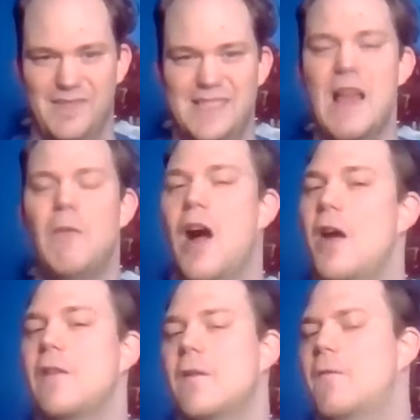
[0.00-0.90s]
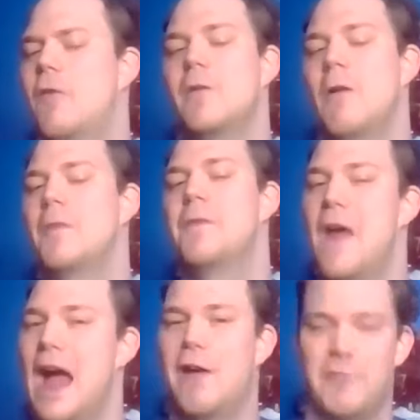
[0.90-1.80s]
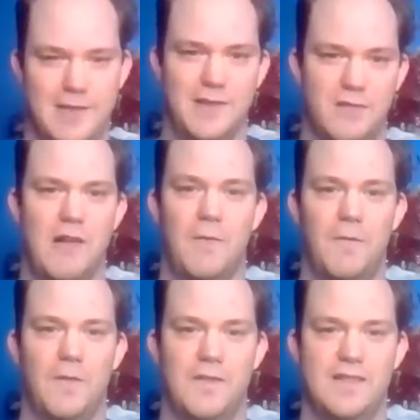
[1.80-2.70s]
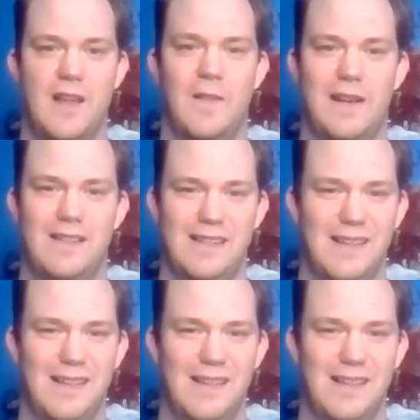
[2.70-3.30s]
It's now an one hundred forty-one thousand square foot facility.